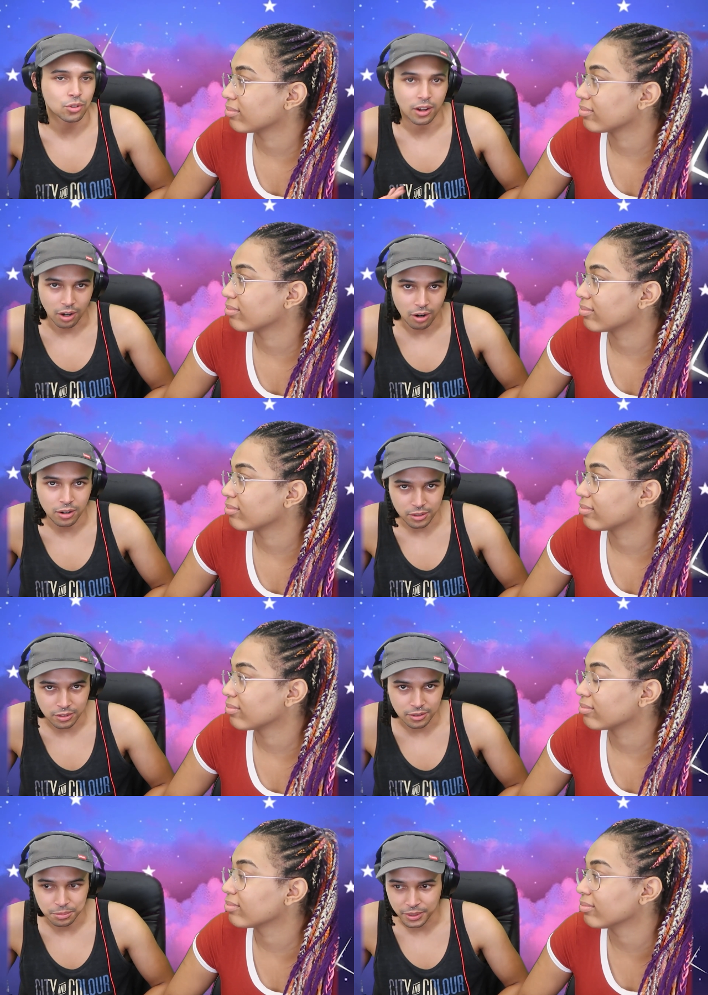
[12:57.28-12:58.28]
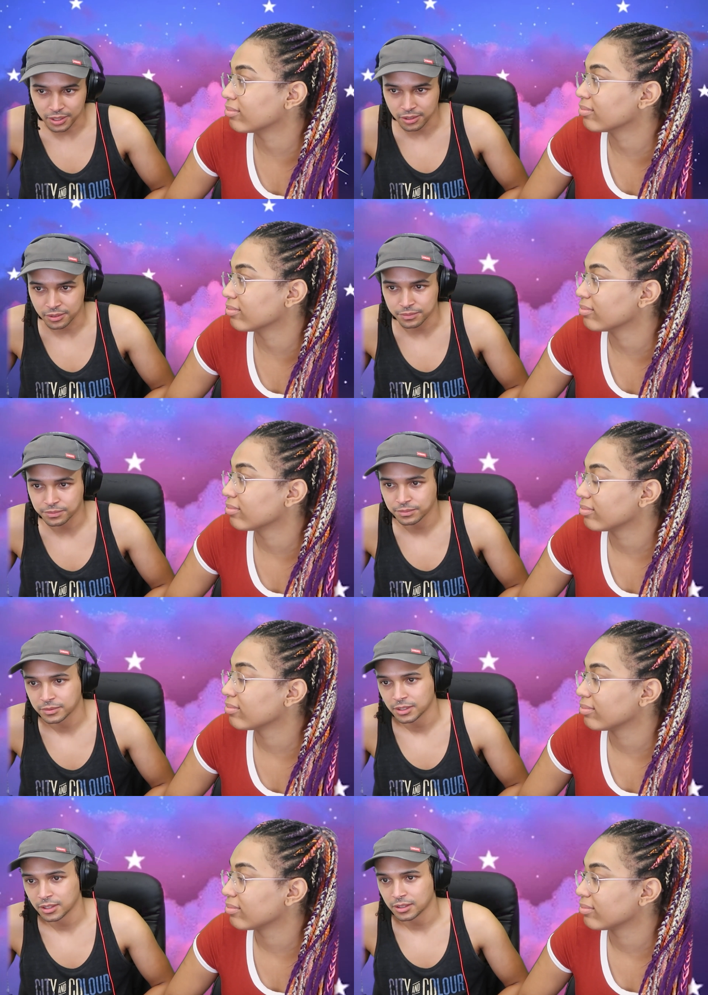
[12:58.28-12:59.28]
Speaker 1: try harder and then, Mm -hmm.
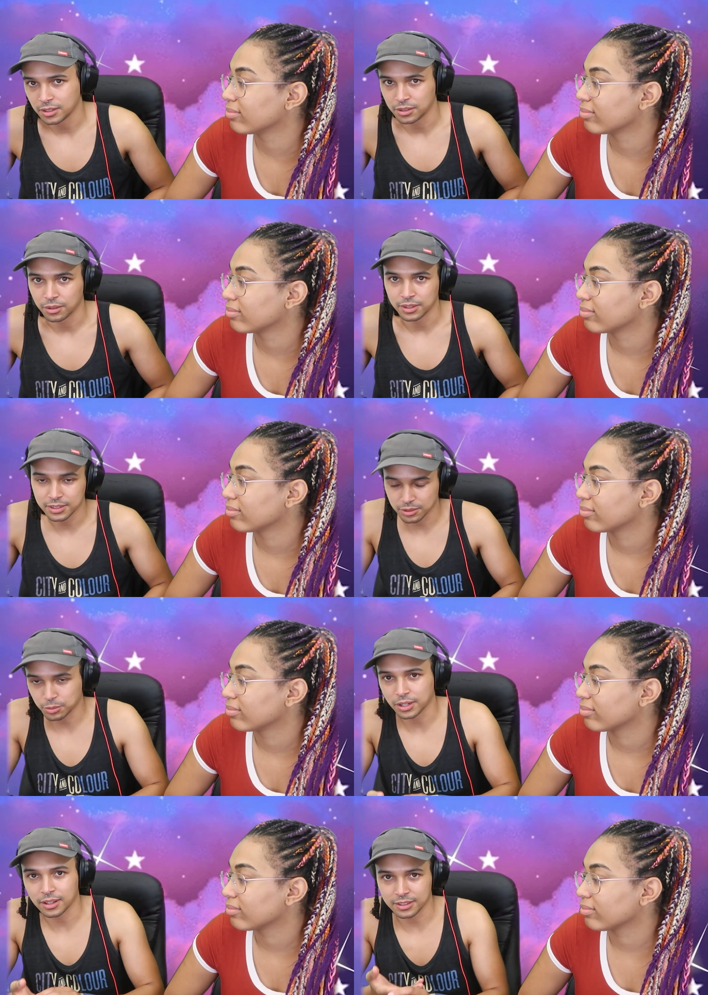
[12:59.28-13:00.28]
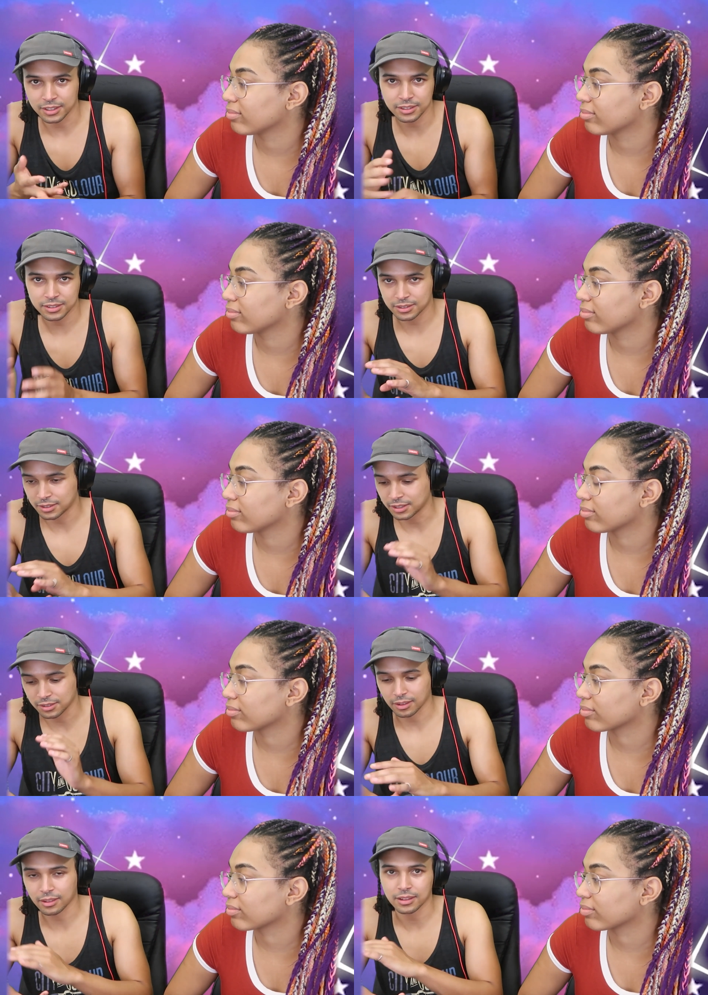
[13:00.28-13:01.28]
You know, this is what I, these
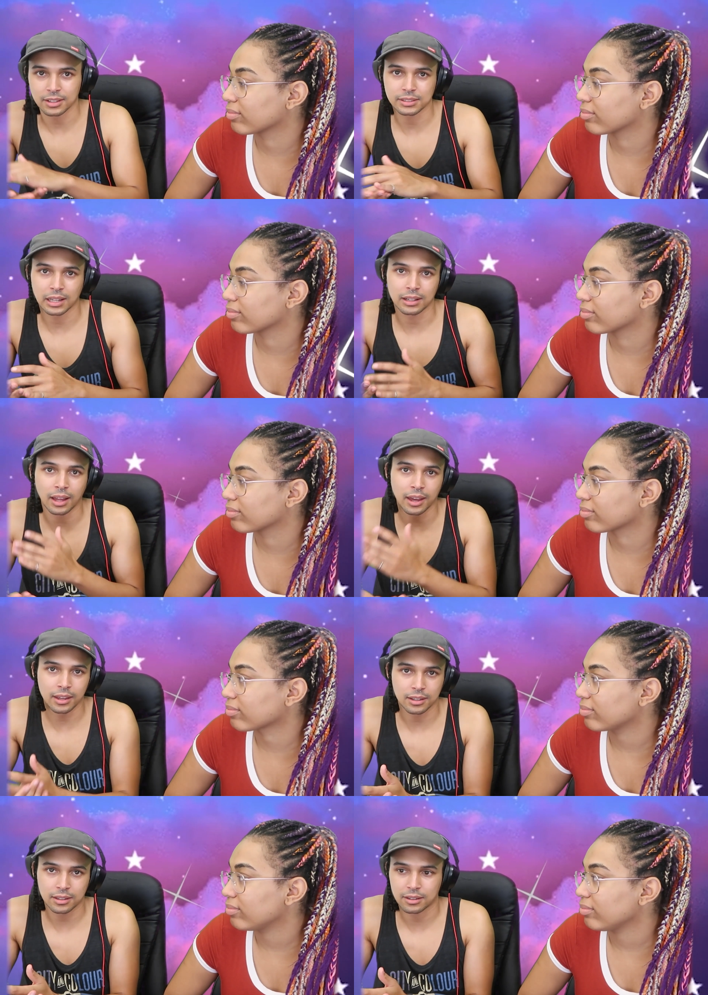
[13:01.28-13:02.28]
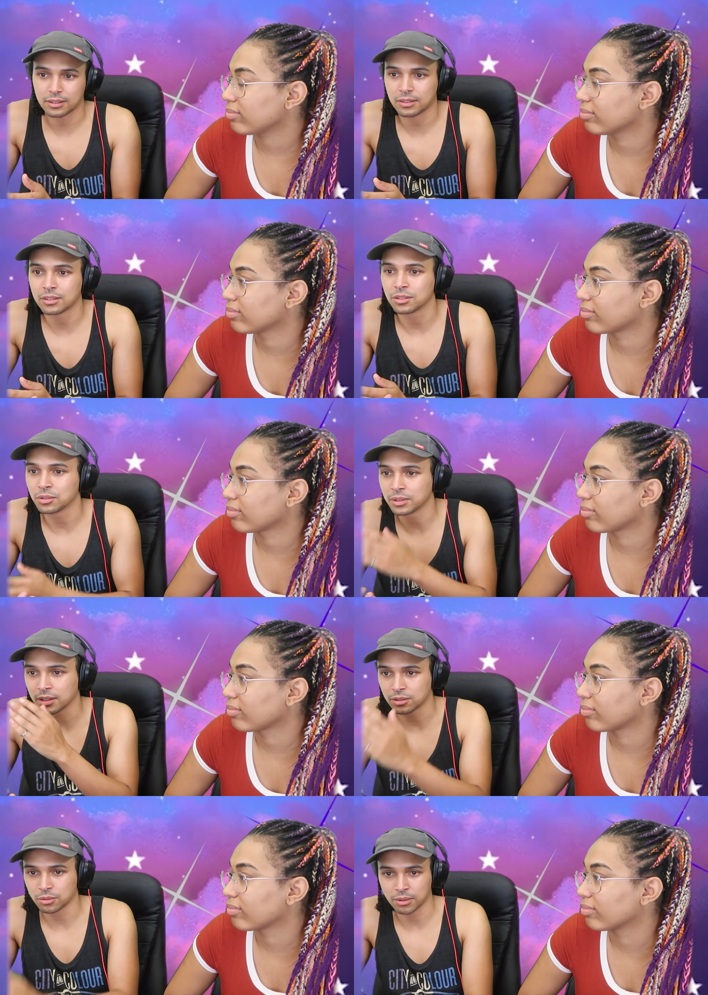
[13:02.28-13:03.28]
these are the things I like could you
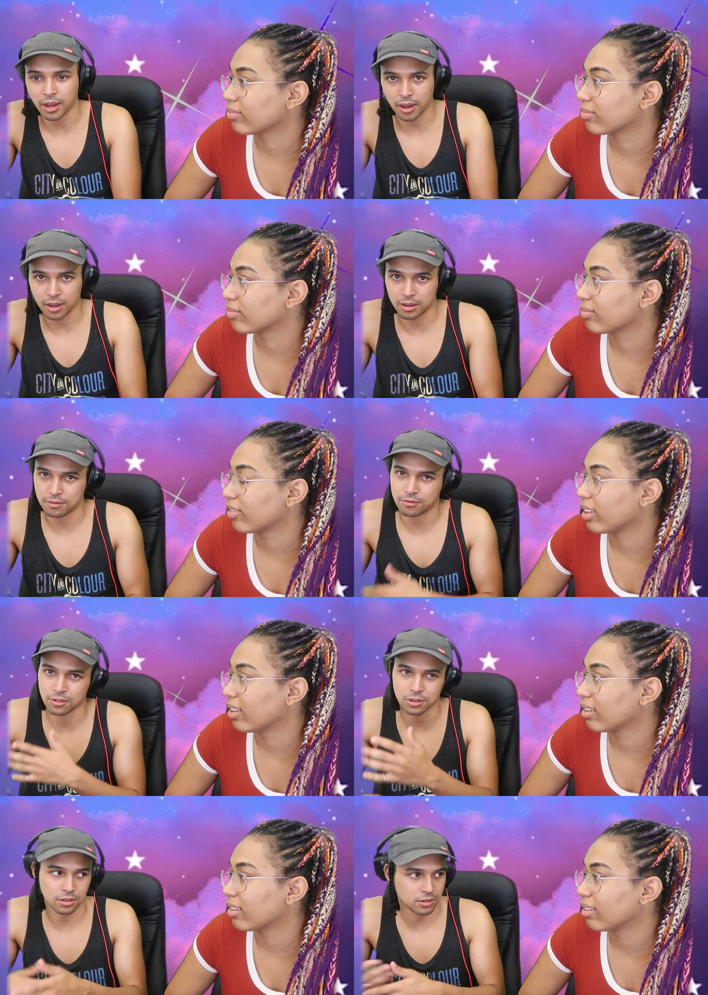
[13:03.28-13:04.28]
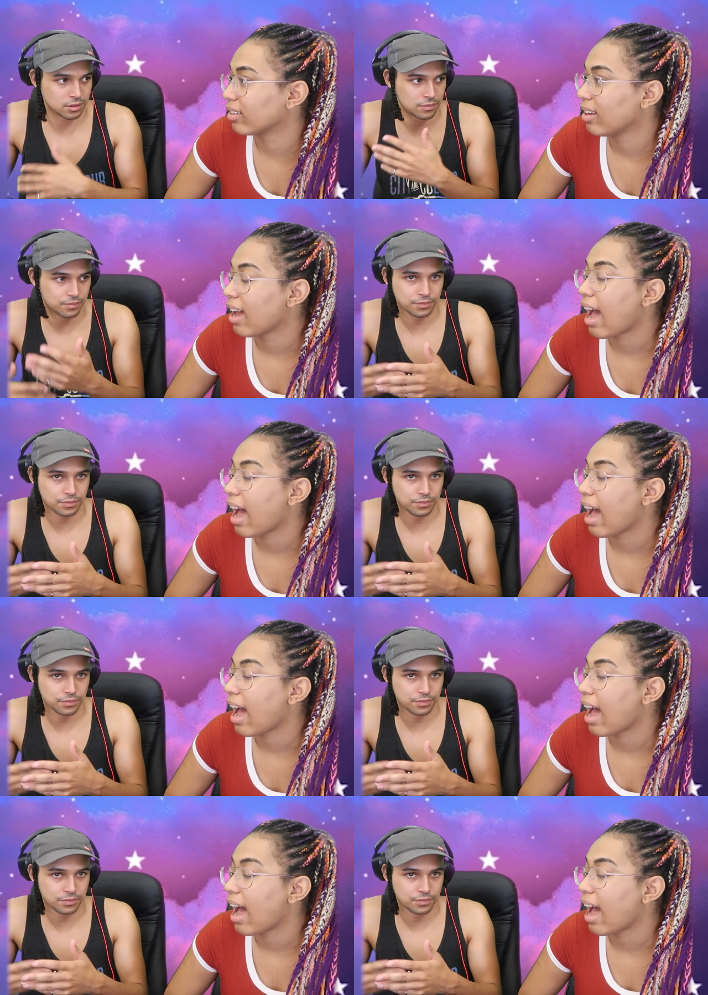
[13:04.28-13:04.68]
like do that for